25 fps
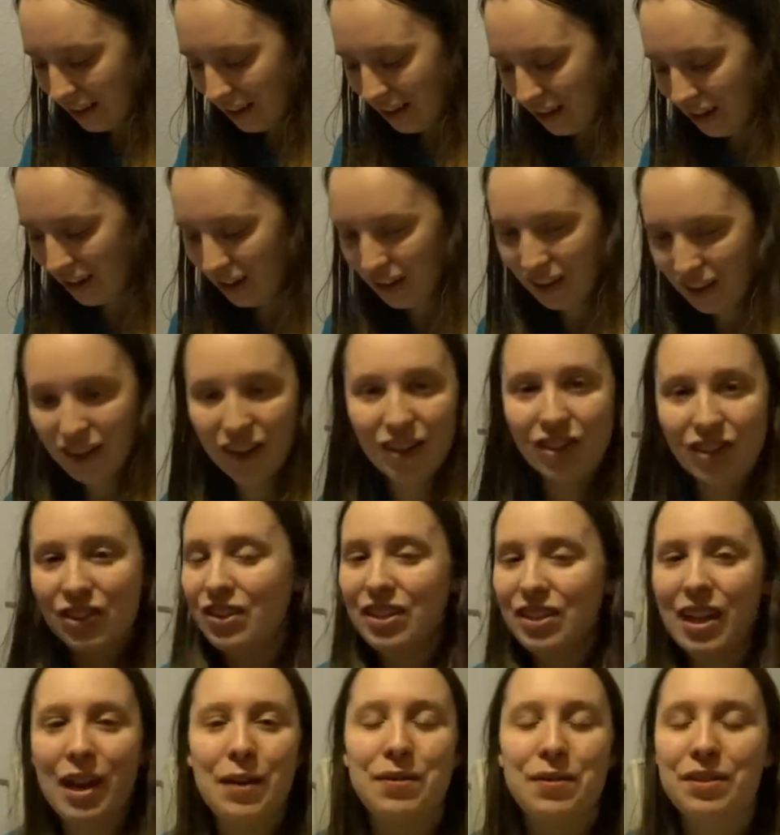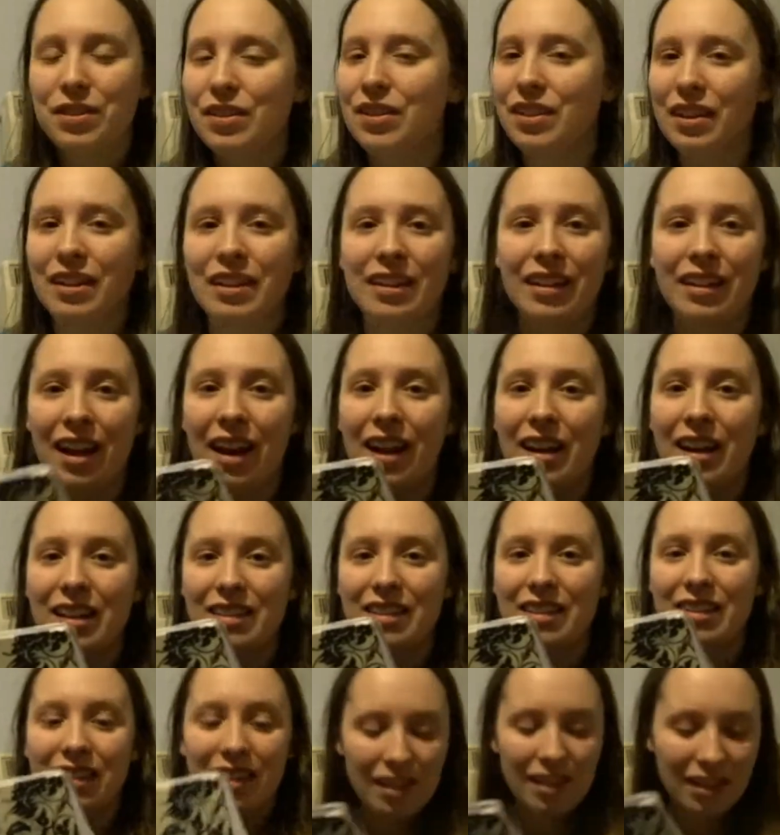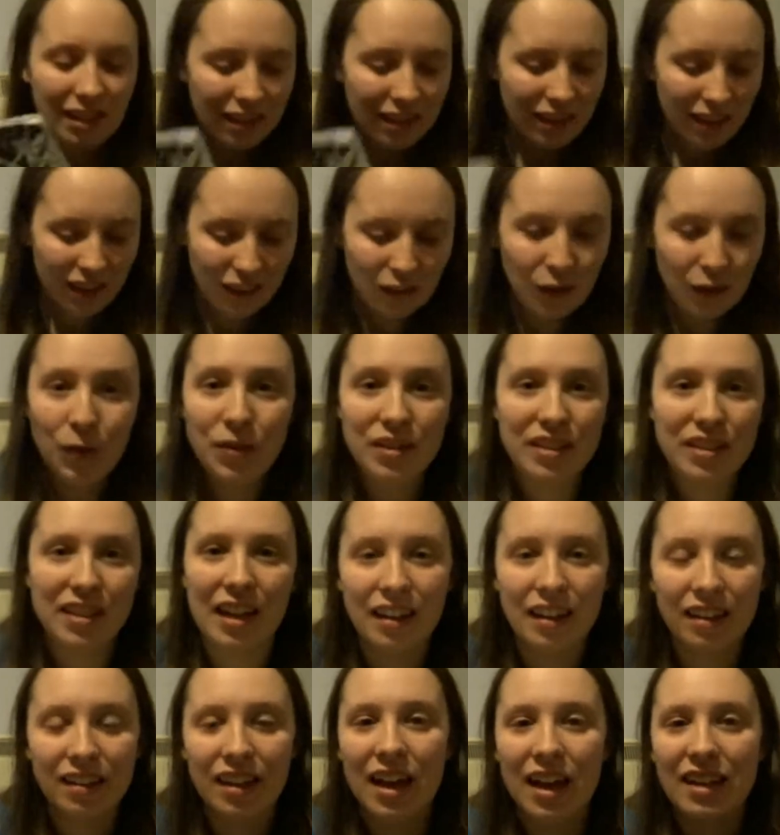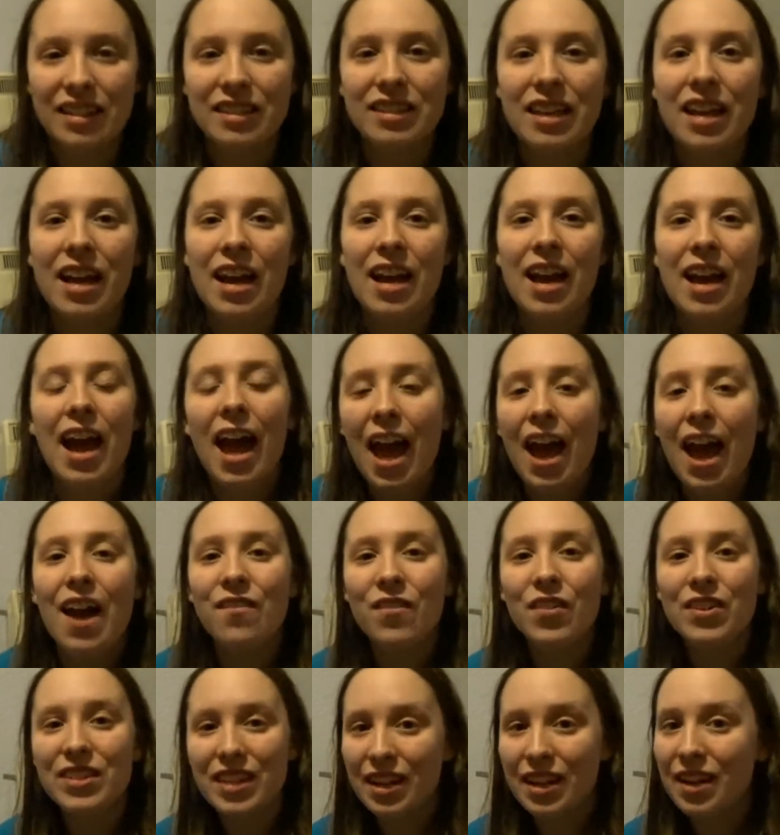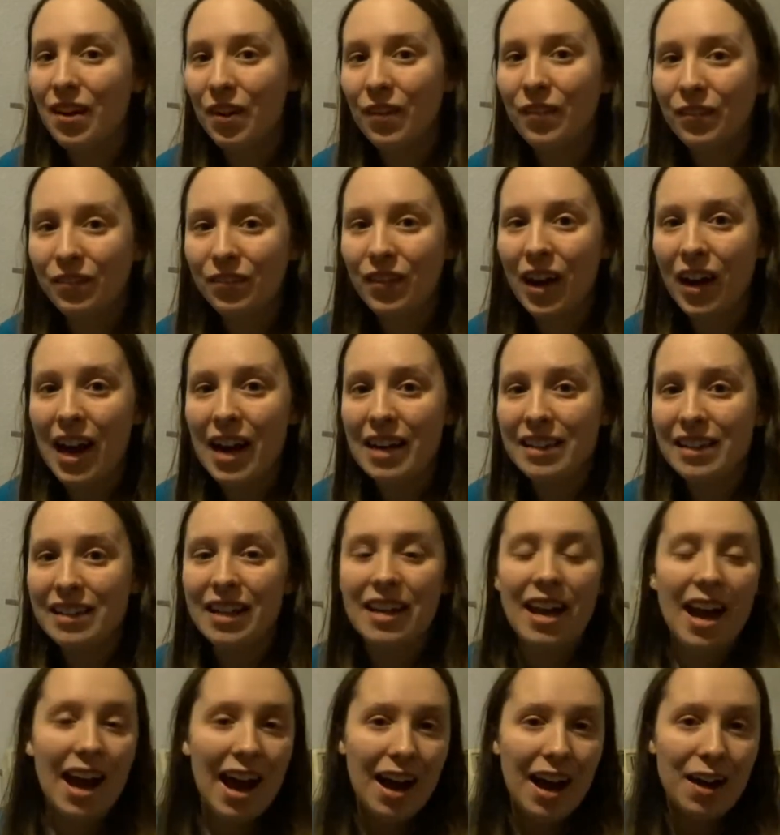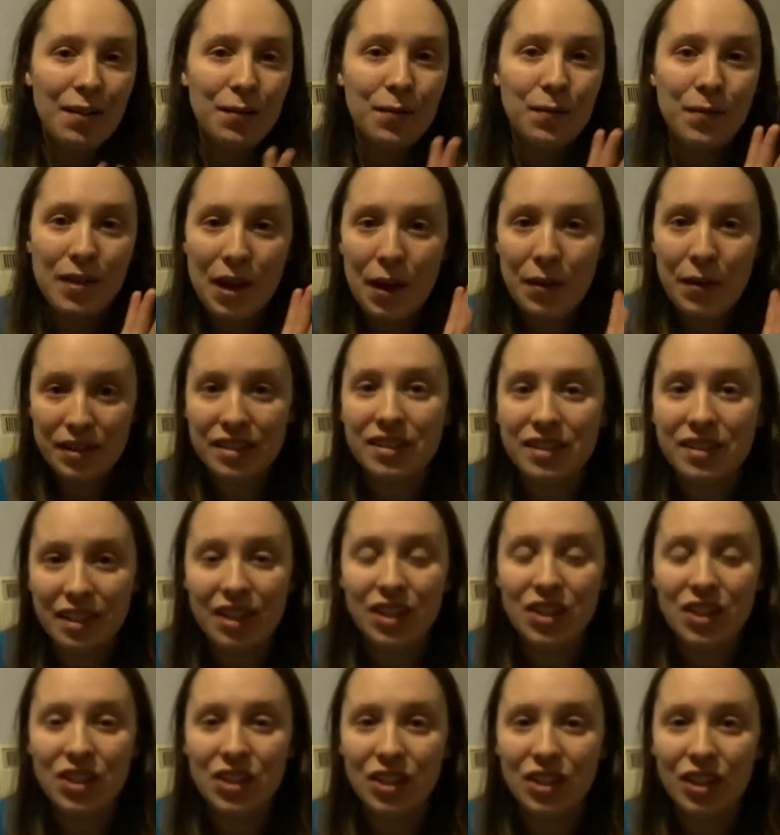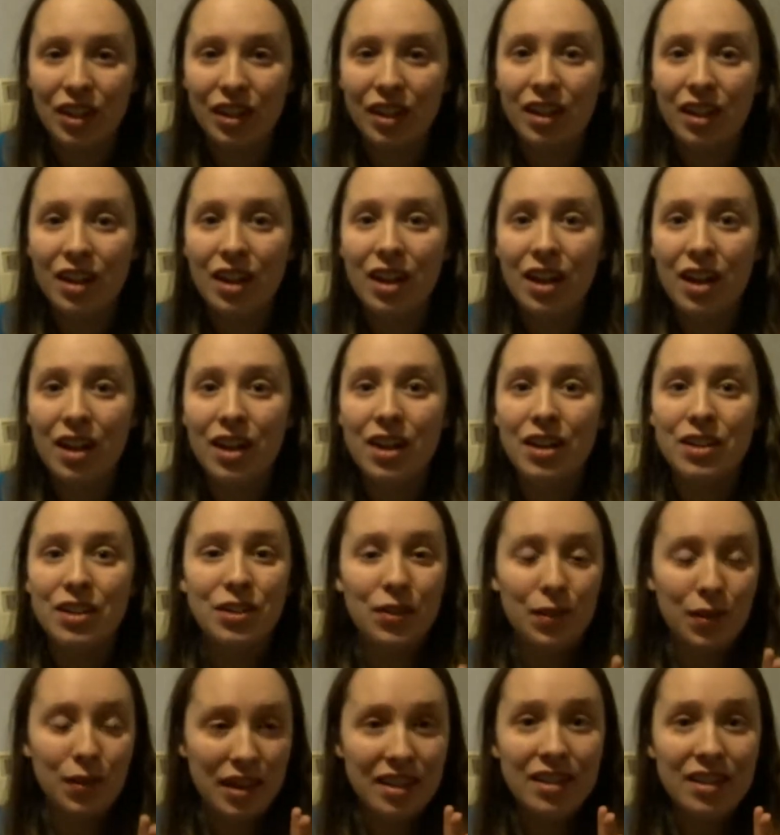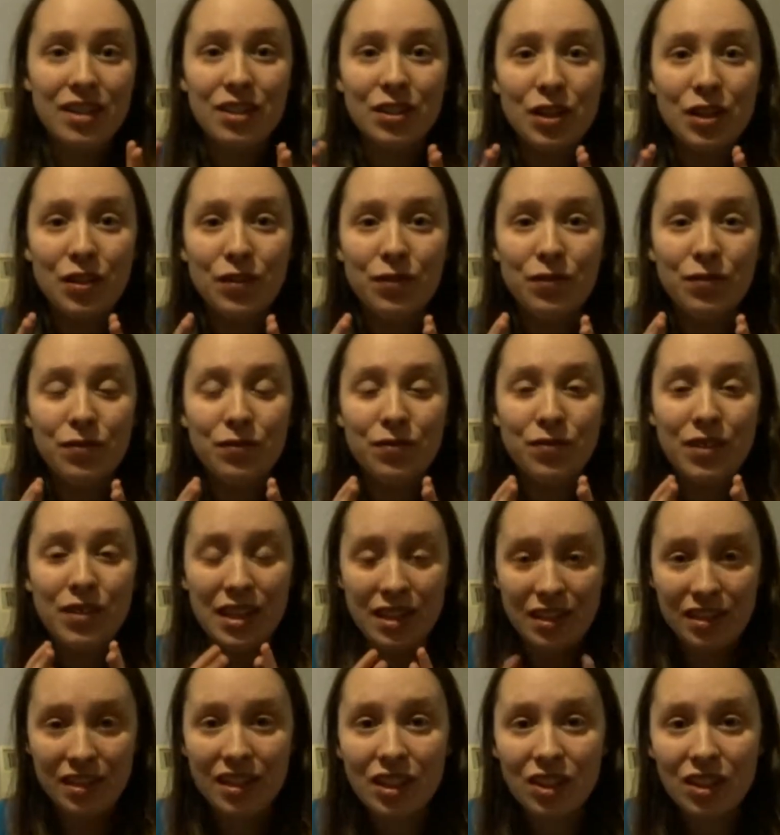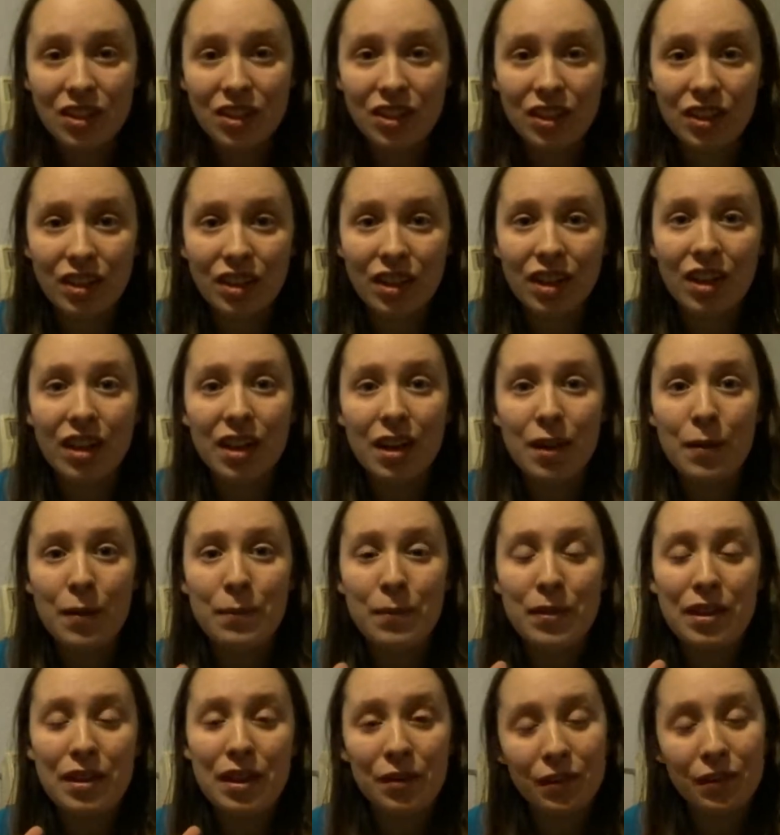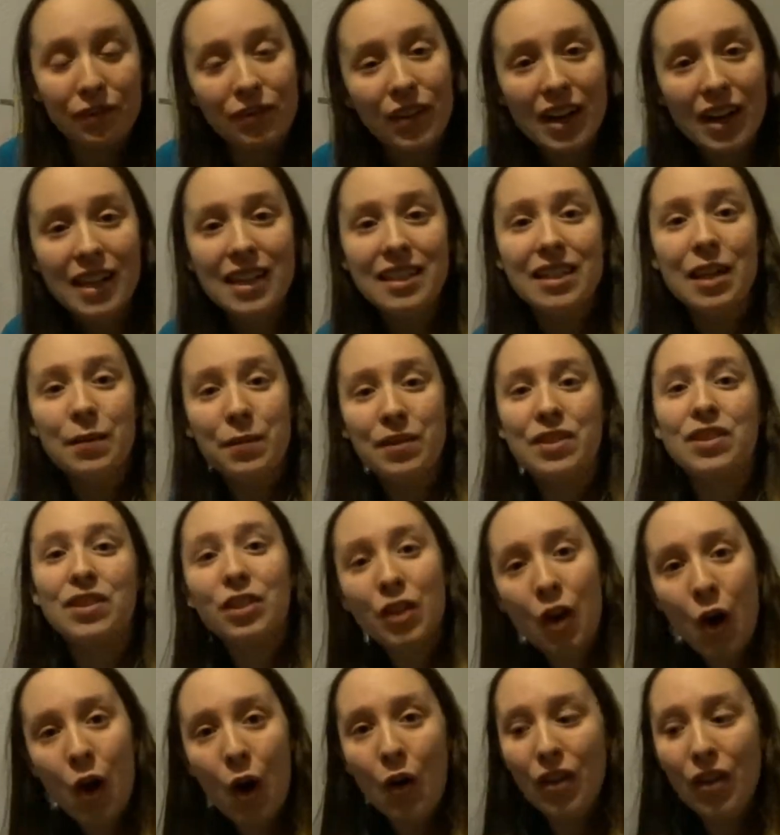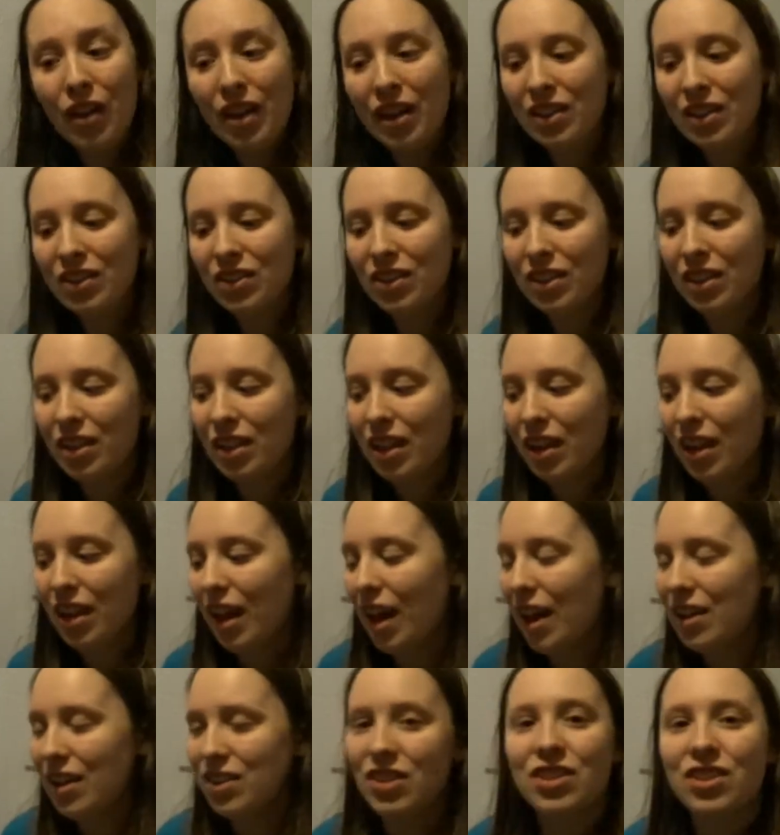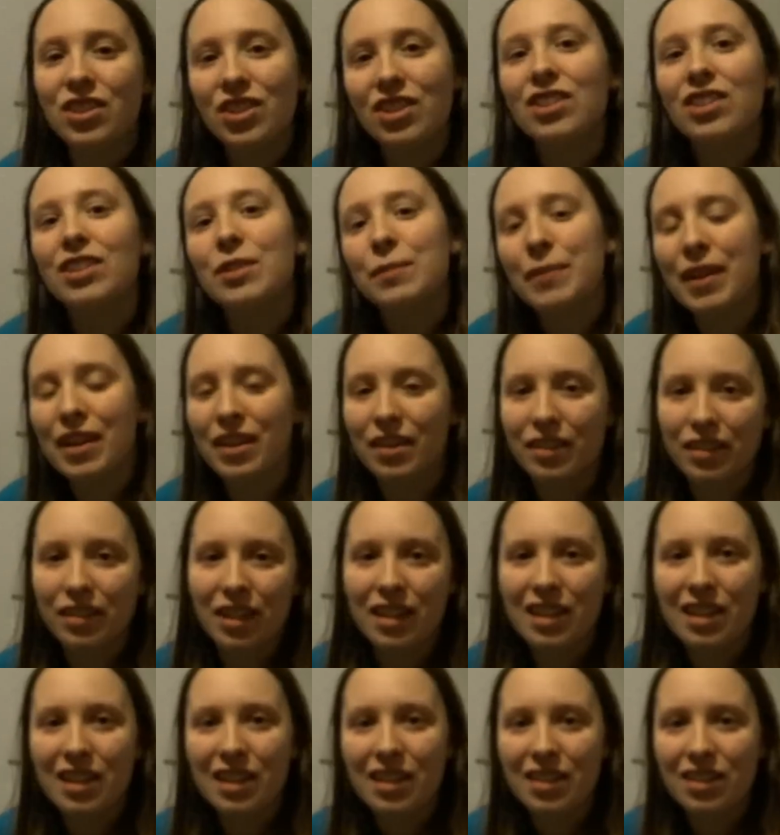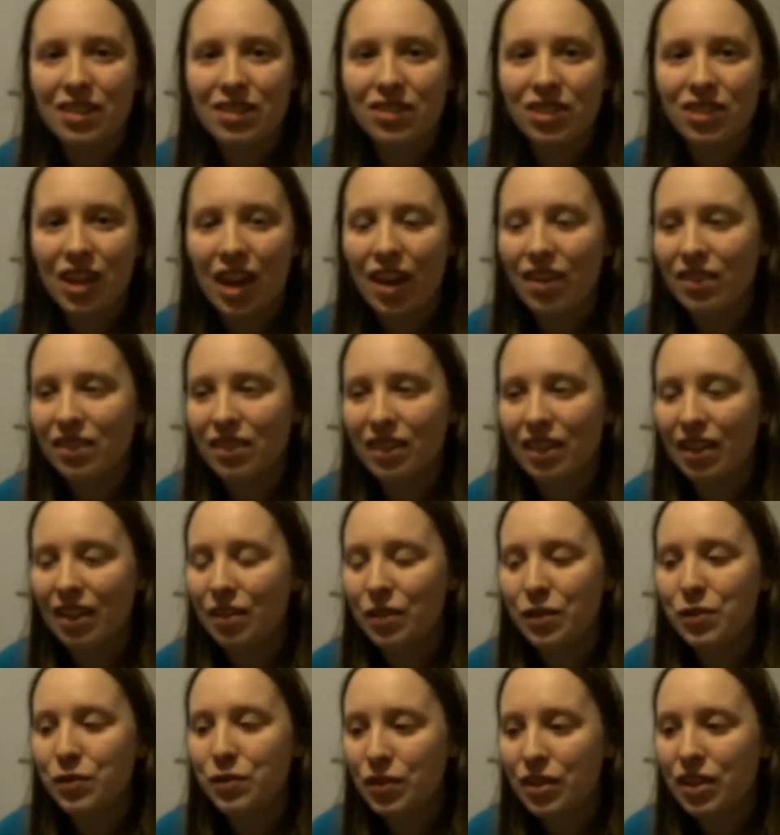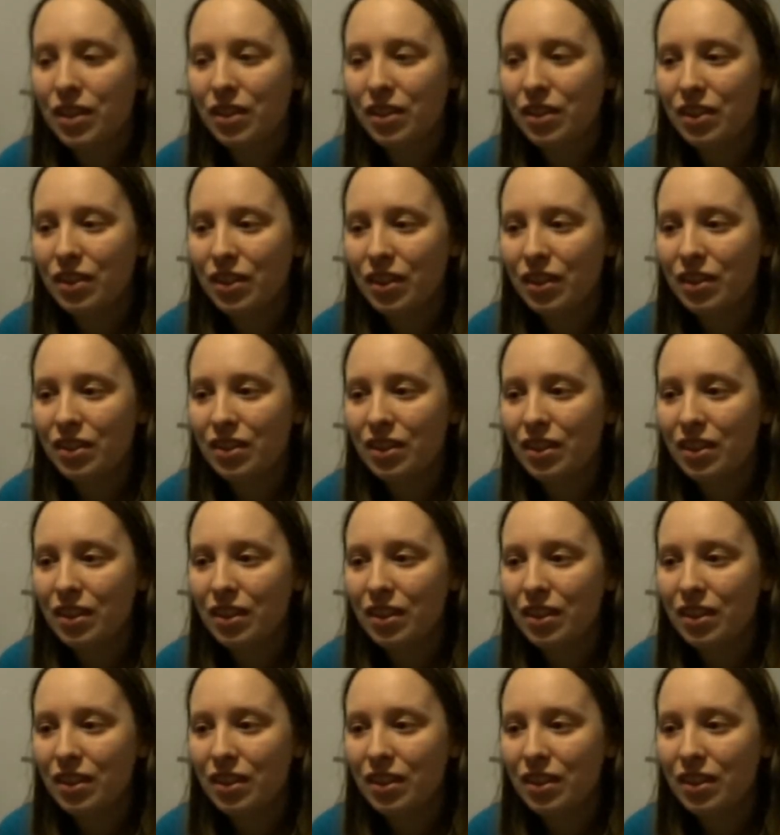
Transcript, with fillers: Oh, such good times learning that. And going to that class every day on Friday when I was in 6th year. So I did school in 6th year, but then on Fridays I went to college and just learned about childcare. It was really good.